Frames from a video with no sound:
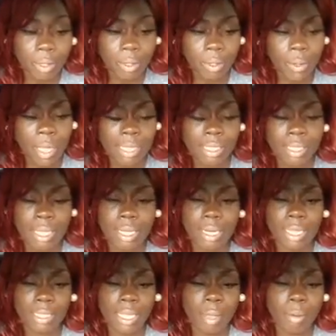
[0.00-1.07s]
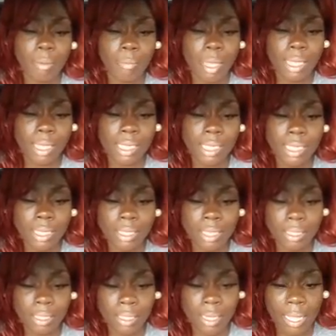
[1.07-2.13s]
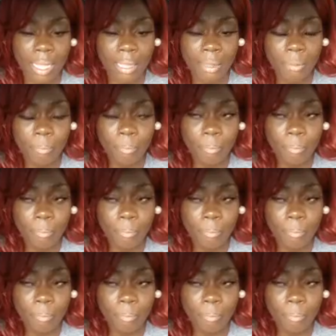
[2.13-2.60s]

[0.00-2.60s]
You know, I said, I talked with my cousin yesterday.